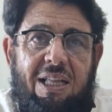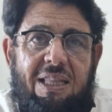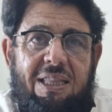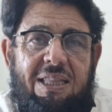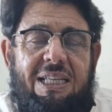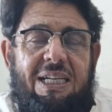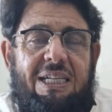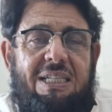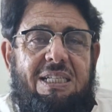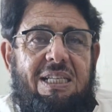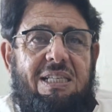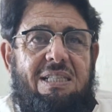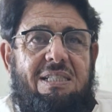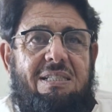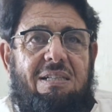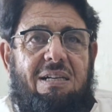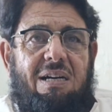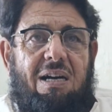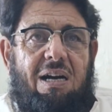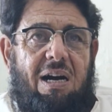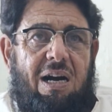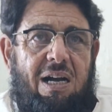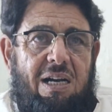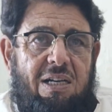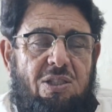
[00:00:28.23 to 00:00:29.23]
that is
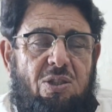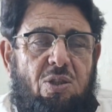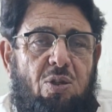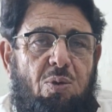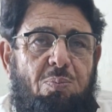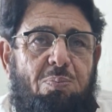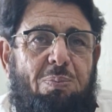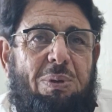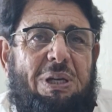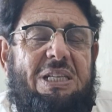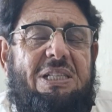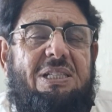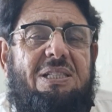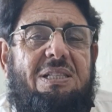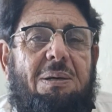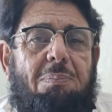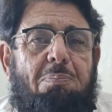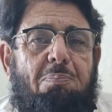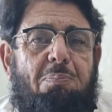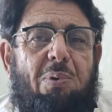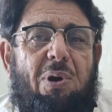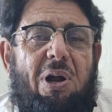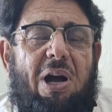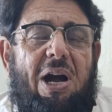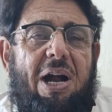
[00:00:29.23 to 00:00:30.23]
also being
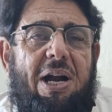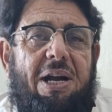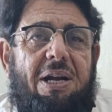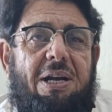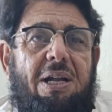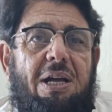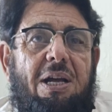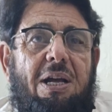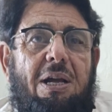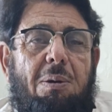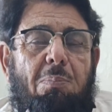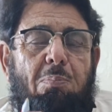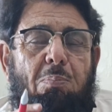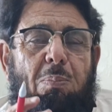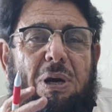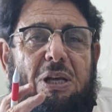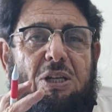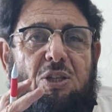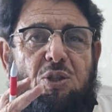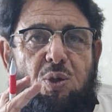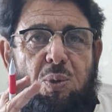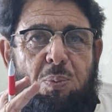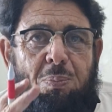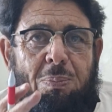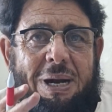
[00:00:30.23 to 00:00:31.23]
supplied by
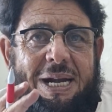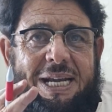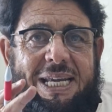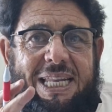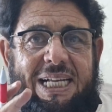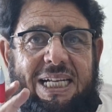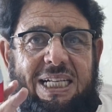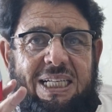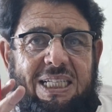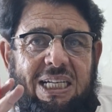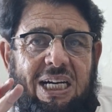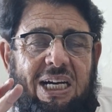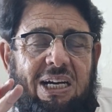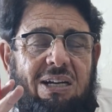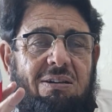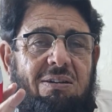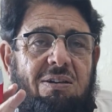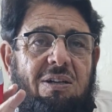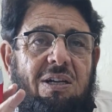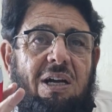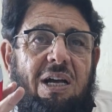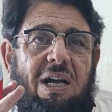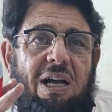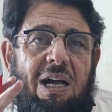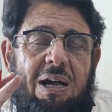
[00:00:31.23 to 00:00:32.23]
somatic nerve,